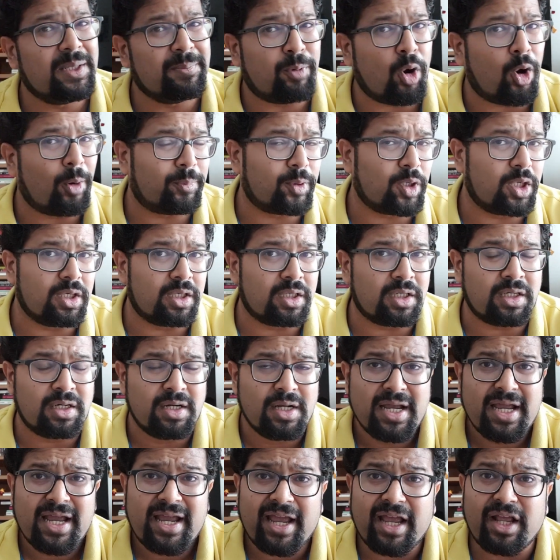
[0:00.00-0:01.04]
popular
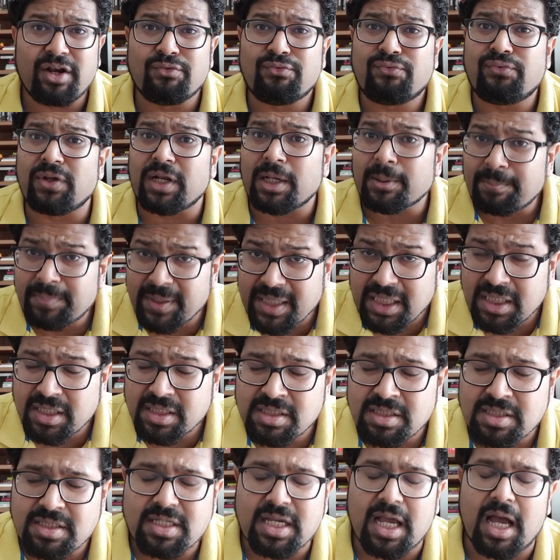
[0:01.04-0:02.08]
in
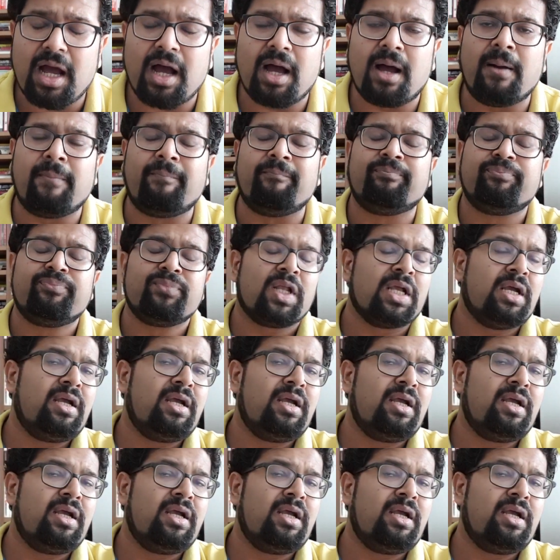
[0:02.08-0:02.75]
philippines um,